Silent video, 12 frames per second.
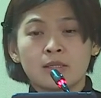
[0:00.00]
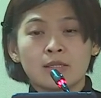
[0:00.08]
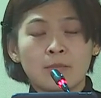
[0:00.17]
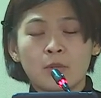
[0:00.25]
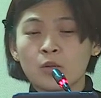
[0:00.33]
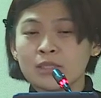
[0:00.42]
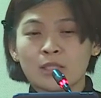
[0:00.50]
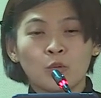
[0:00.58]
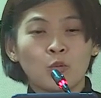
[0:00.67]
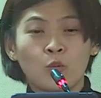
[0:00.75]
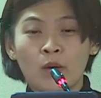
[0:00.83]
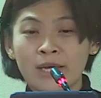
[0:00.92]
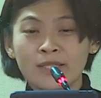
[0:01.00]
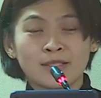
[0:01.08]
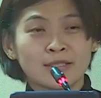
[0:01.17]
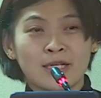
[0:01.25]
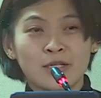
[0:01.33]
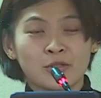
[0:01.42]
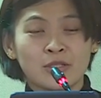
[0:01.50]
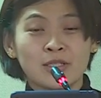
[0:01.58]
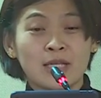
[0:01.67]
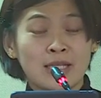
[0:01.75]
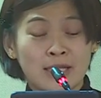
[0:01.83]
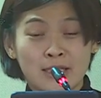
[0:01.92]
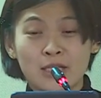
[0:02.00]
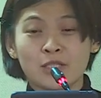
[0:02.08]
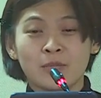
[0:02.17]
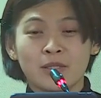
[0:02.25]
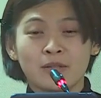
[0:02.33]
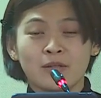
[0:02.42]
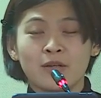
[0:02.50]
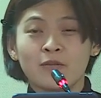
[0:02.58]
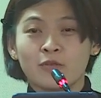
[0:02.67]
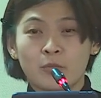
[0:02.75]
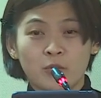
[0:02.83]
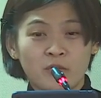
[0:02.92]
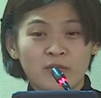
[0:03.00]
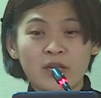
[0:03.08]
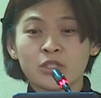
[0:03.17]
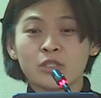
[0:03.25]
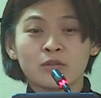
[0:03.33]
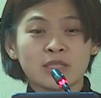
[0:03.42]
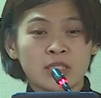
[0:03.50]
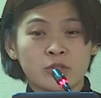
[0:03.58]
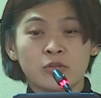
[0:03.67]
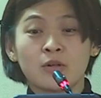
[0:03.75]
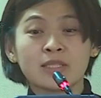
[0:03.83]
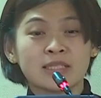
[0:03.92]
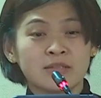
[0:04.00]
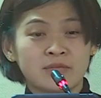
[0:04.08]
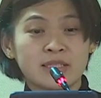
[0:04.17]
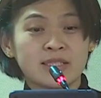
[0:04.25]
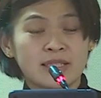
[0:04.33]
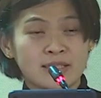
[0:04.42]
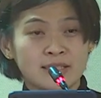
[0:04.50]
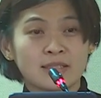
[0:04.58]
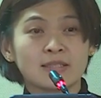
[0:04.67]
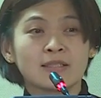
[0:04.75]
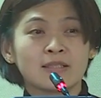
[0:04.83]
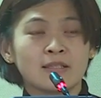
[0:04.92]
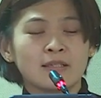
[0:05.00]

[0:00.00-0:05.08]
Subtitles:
That post had a wide discussion and engagement from professionals across different sectors.